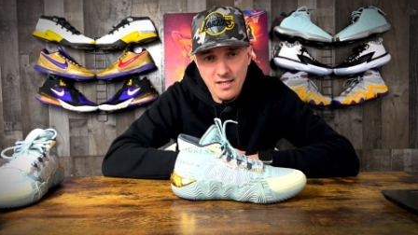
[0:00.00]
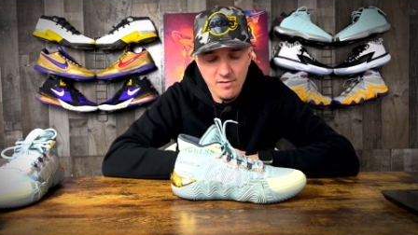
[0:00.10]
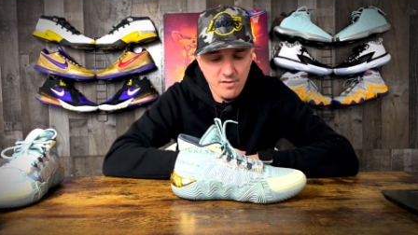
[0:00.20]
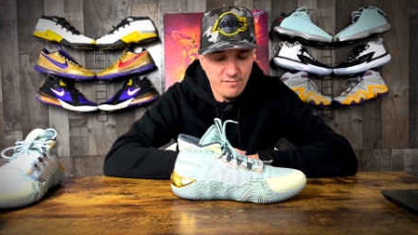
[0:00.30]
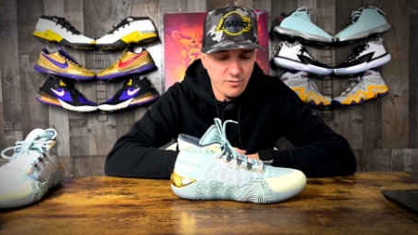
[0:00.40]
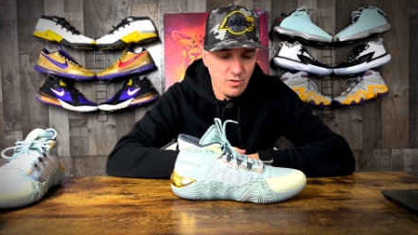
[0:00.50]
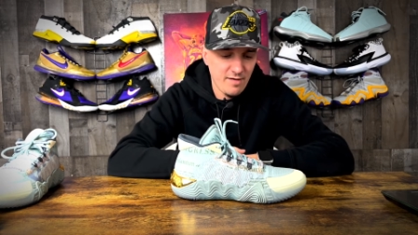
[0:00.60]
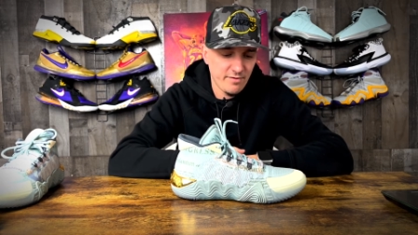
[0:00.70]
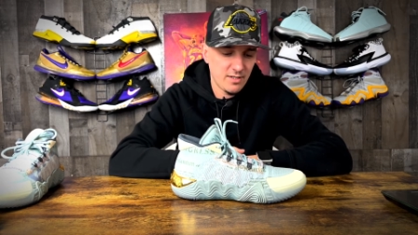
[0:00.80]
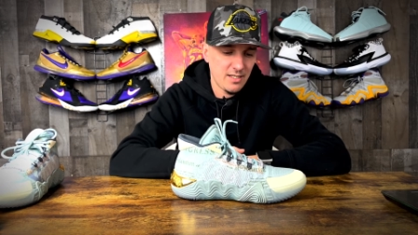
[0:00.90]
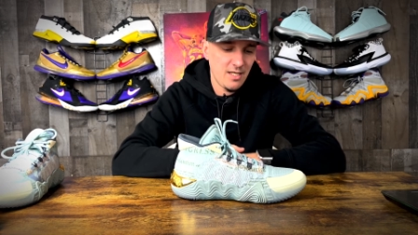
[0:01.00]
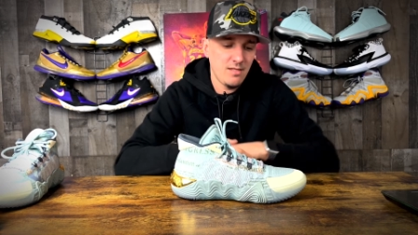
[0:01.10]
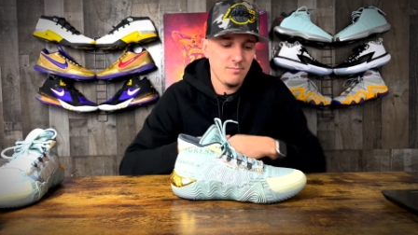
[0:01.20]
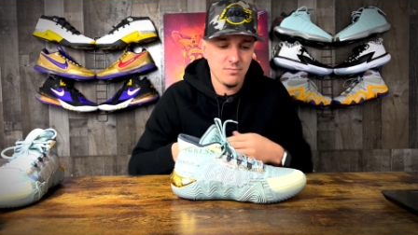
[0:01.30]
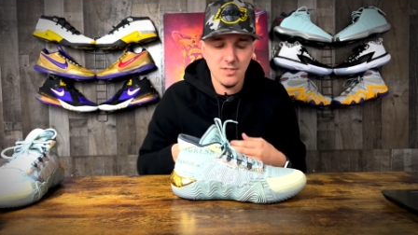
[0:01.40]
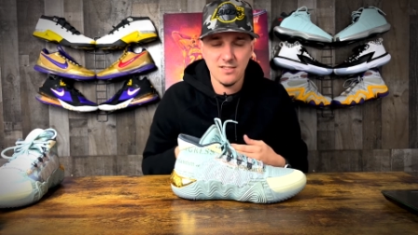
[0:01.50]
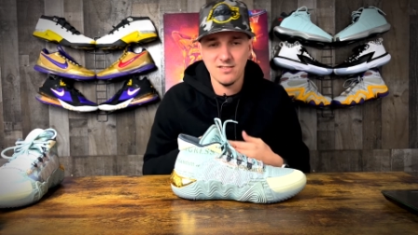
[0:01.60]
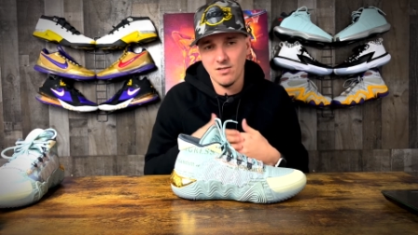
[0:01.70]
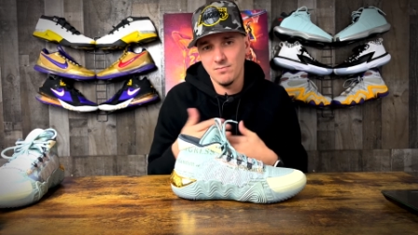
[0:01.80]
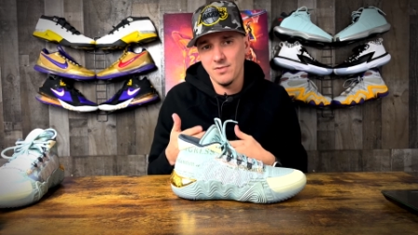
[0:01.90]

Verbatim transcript: If you have a game that's something